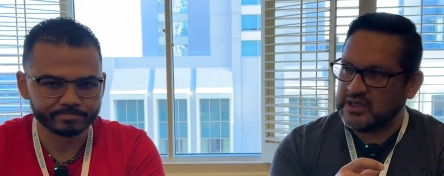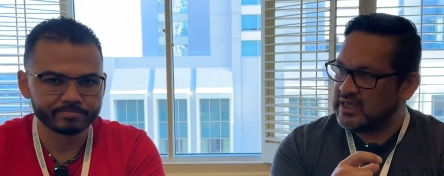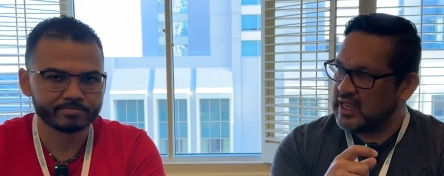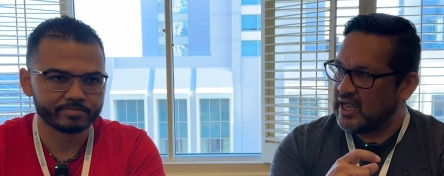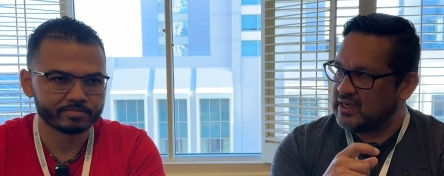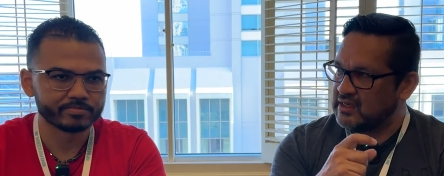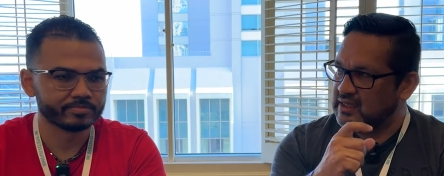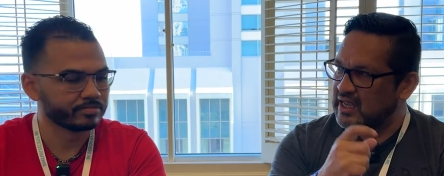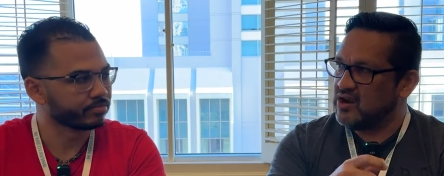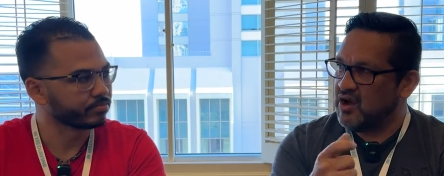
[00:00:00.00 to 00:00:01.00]
Speaker 1: got
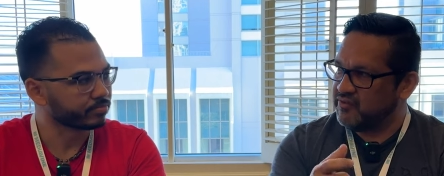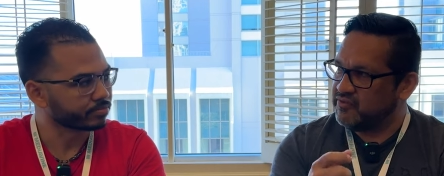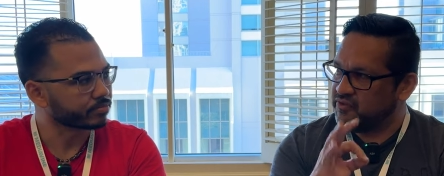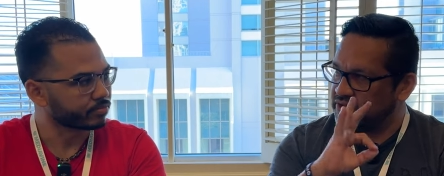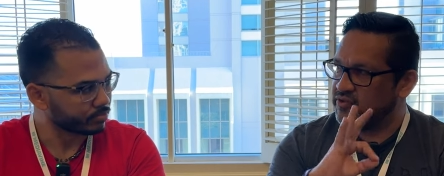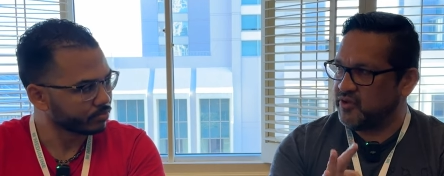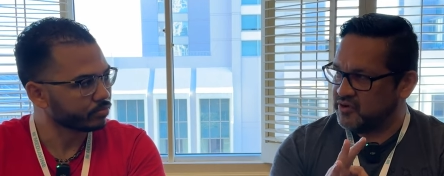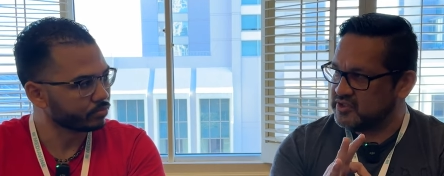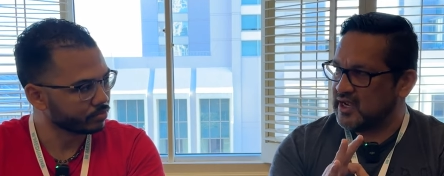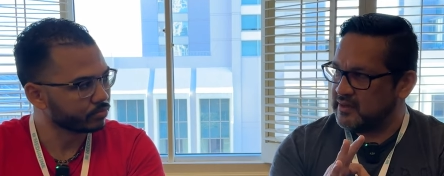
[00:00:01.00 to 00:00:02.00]
laid off for the
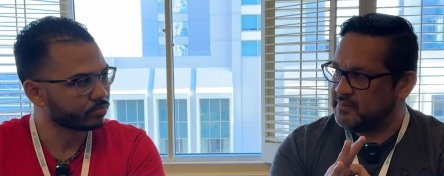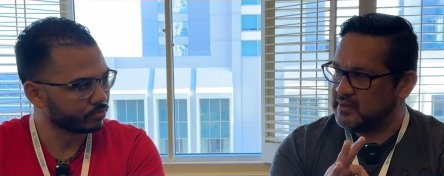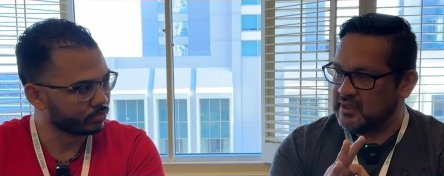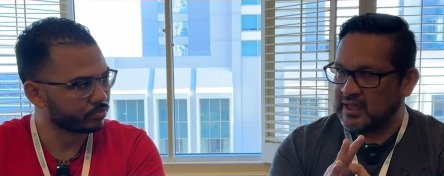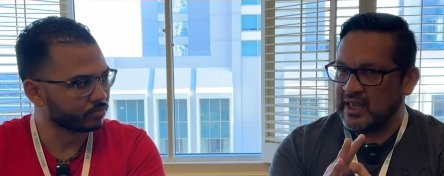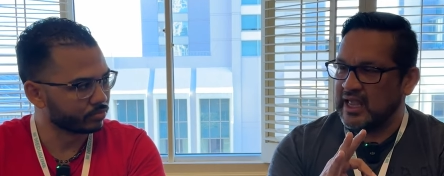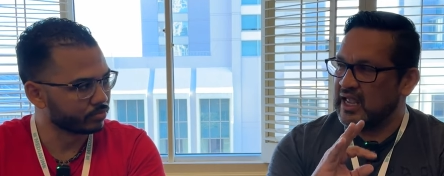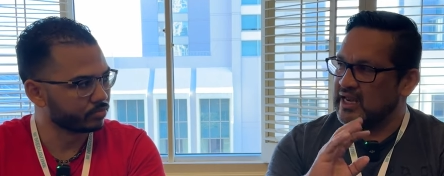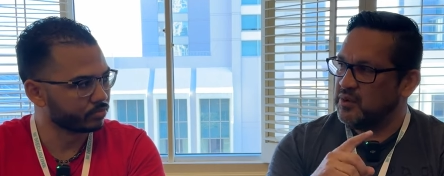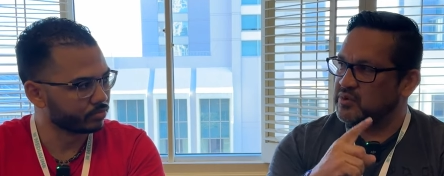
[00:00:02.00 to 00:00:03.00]
third time,
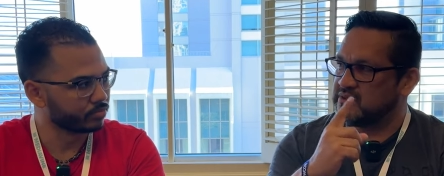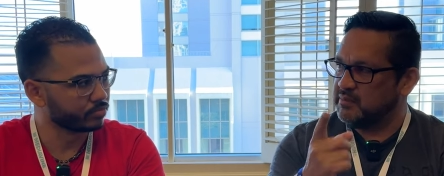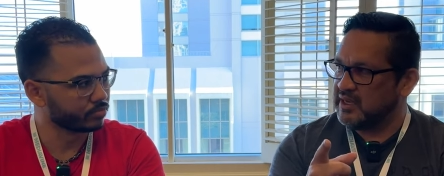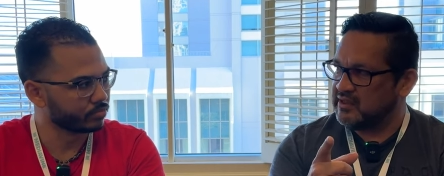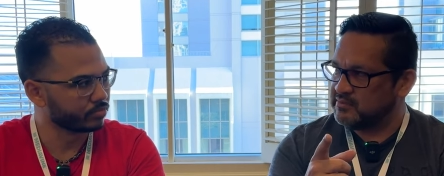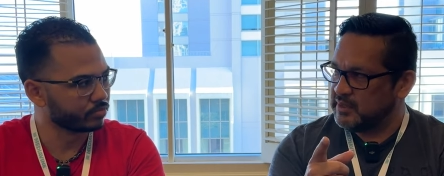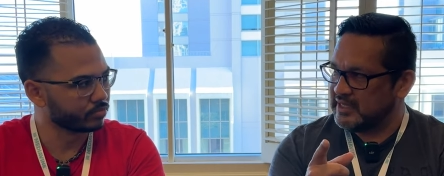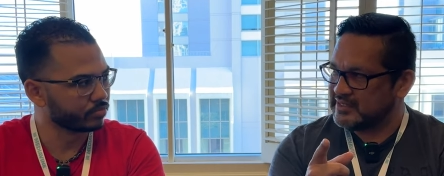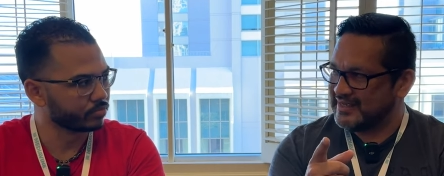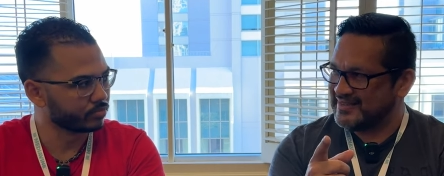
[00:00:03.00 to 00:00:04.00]
and it was the biggest
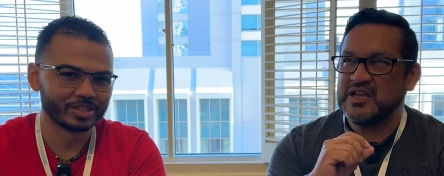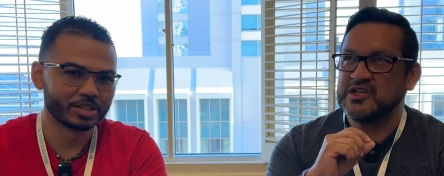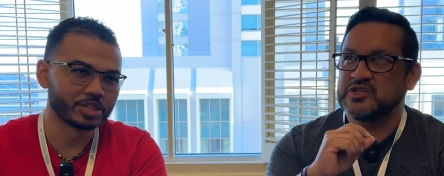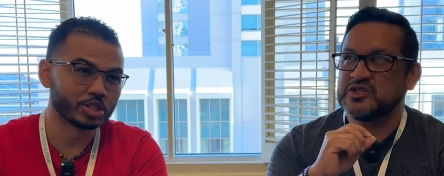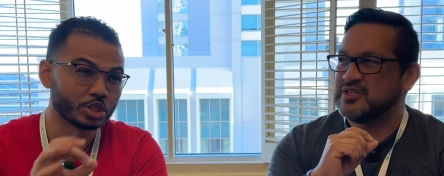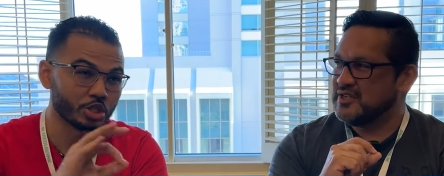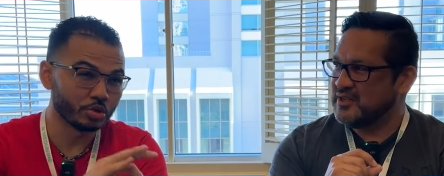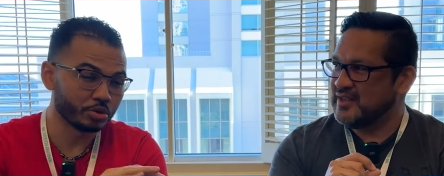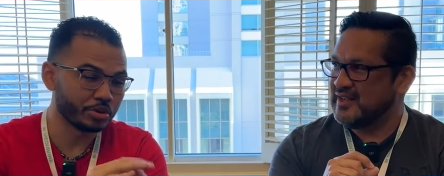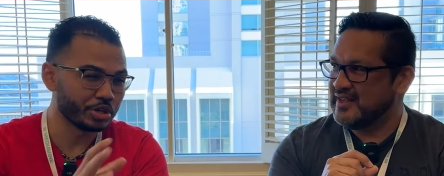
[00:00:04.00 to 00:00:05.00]
blessing. So this is
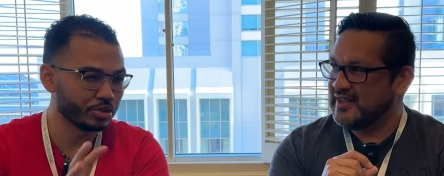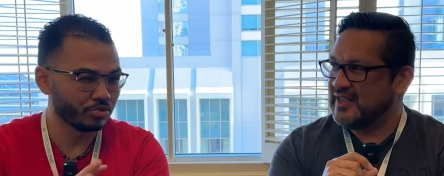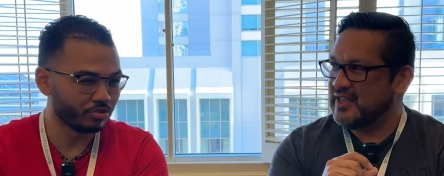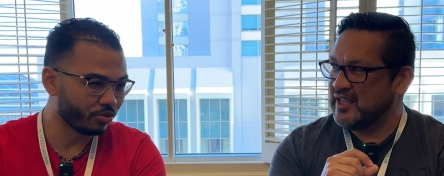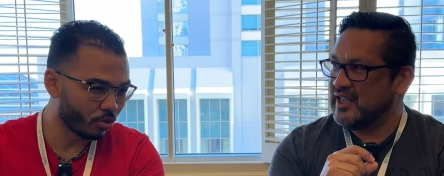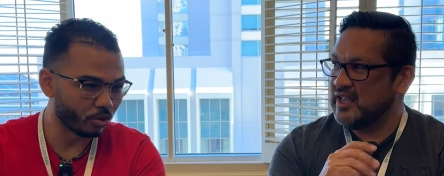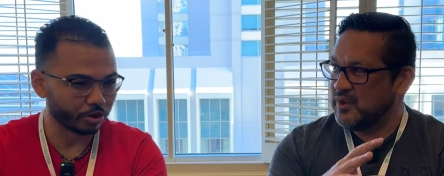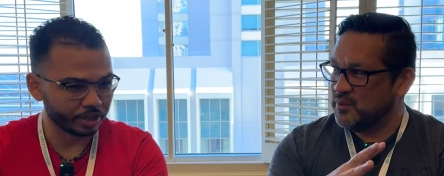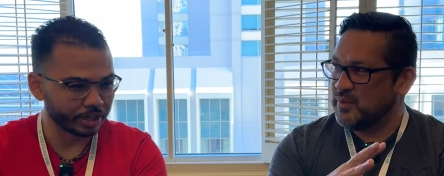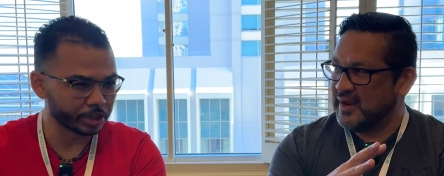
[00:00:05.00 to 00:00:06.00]
Q3,
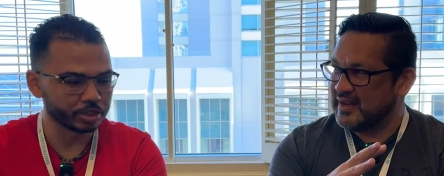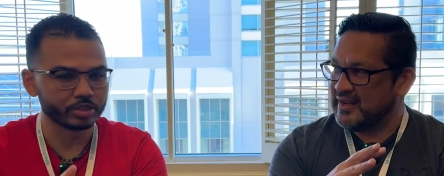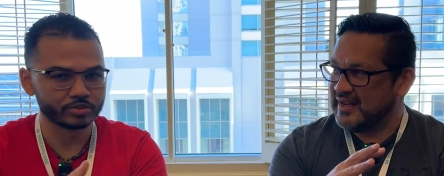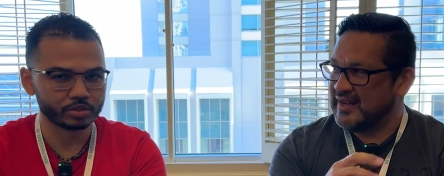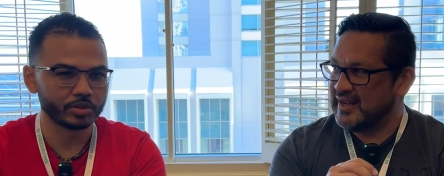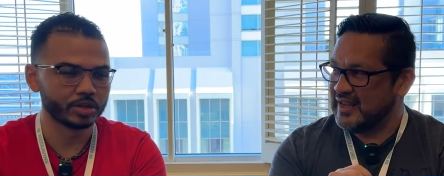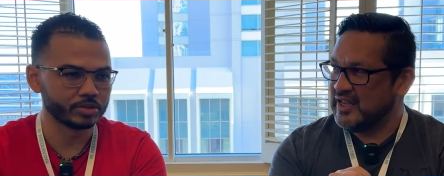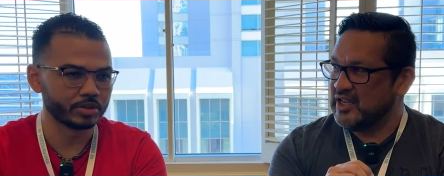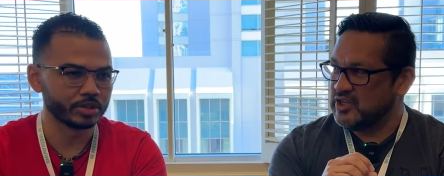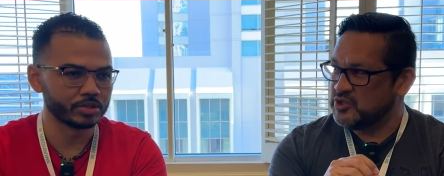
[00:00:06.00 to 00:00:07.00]
Q4-ish
Speaker 2: of
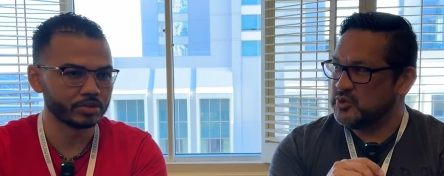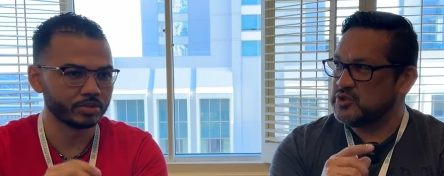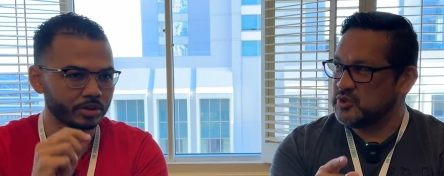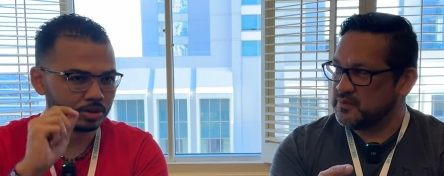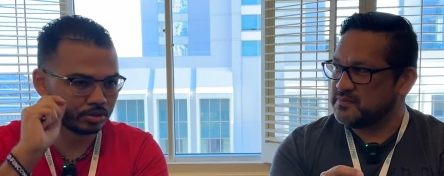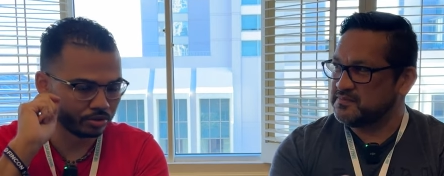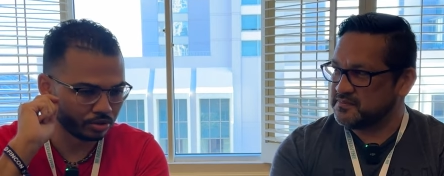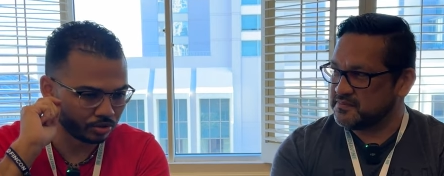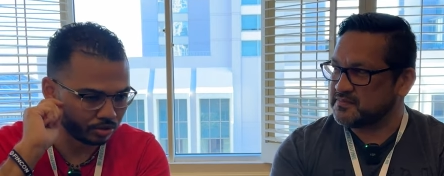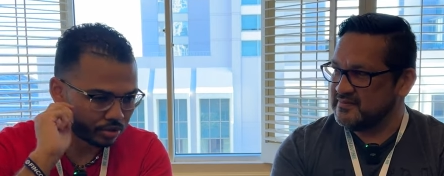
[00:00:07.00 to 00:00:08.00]
2022, where
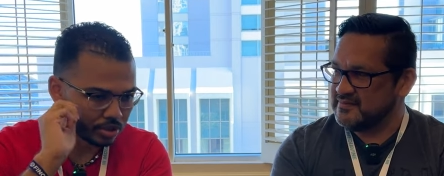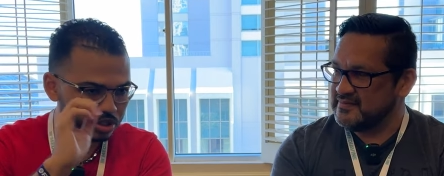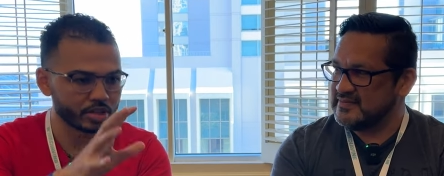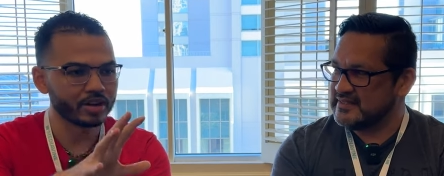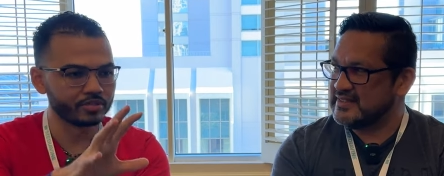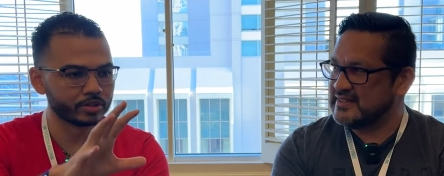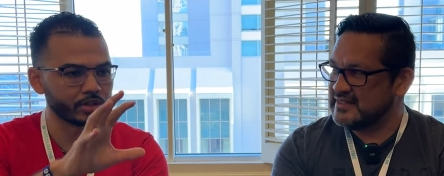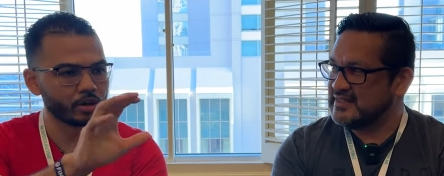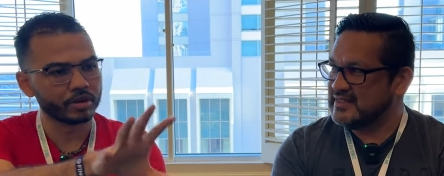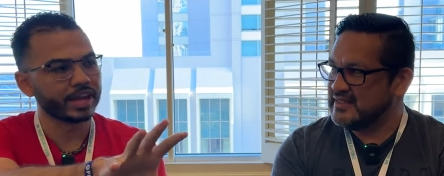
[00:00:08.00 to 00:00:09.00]
you
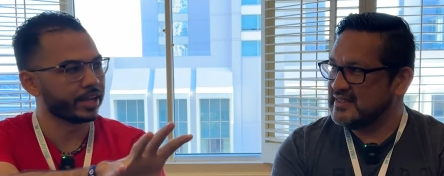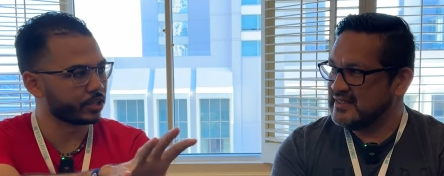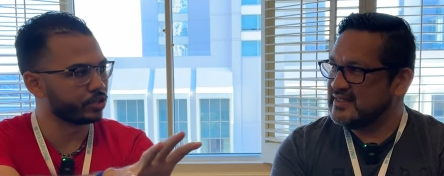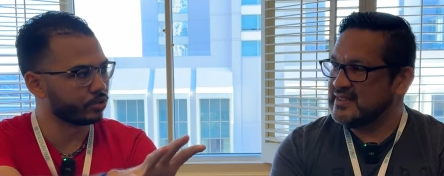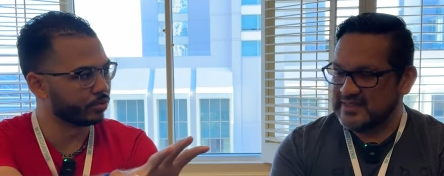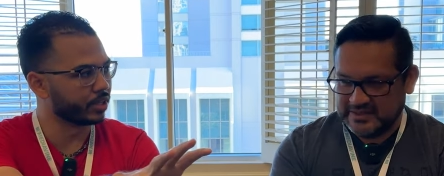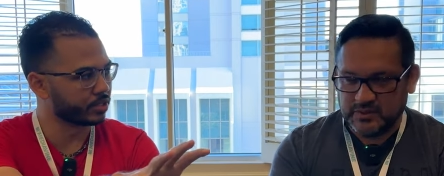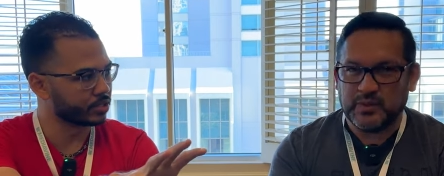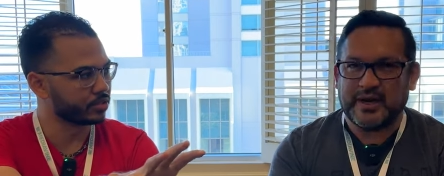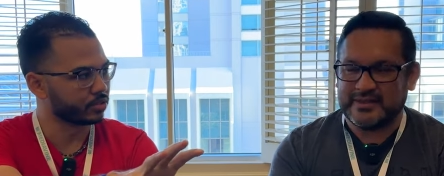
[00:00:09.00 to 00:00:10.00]
discovered, okay, I could do
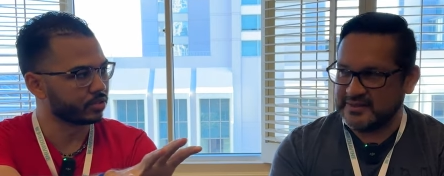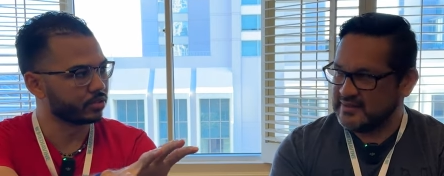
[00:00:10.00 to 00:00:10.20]
this.
Speaker 1: Right.